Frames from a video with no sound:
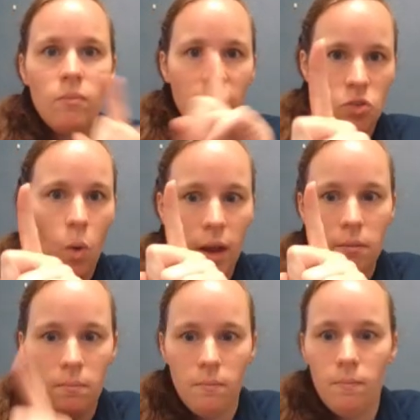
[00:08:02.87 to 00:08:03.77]
There's one.
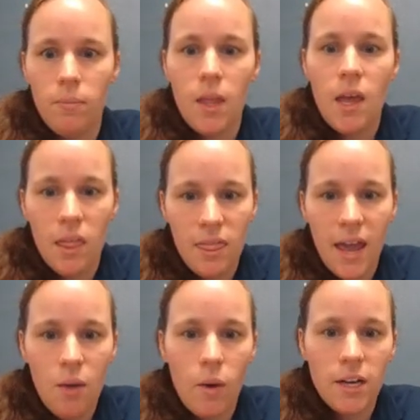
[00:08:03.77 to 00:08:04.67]

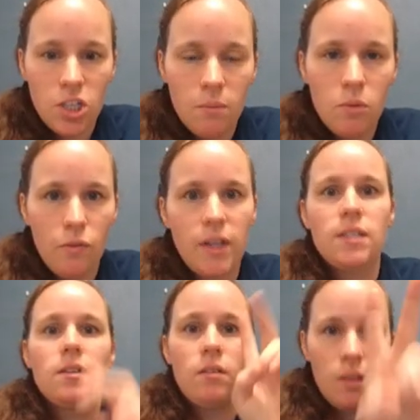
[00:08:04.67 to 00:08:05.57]
They went to the
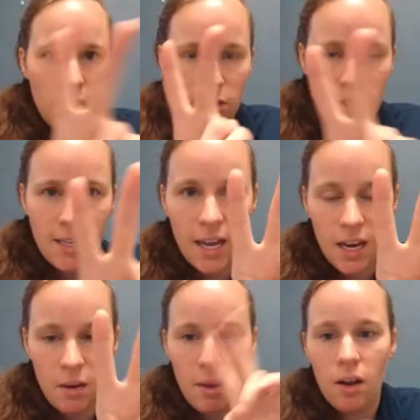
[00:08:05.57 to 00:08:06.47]
movies. There's a
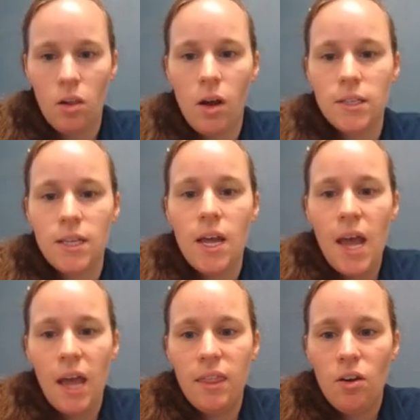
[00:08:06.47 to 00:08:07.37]
second independent clause.
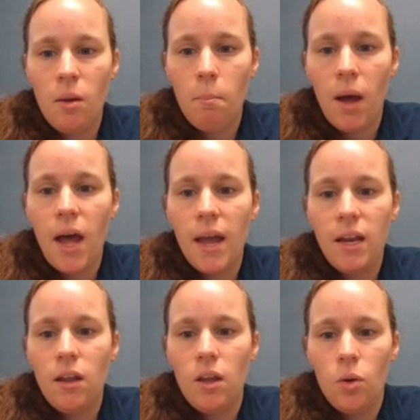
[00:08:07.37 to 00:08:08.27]
And they're
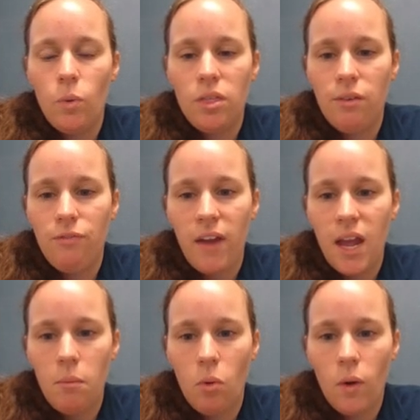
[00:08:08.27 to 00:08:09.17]
combined with the
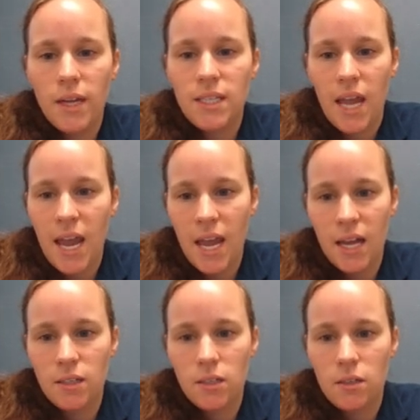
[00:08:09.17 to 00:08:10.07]
fanboys
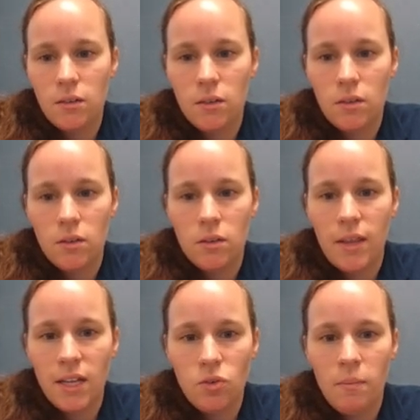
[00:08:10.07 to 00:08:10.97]
and.
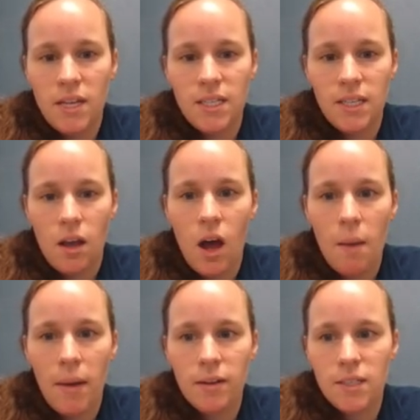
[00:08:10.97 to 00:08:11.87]
That's what makes this a
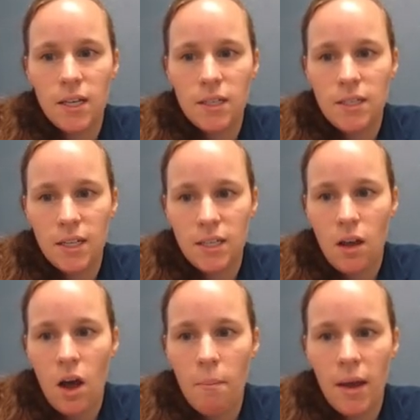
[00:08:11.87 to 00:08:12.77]
compound sentence. That's the
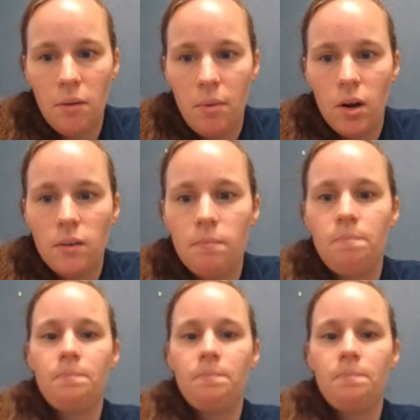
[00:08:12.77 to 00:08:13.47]
compound part.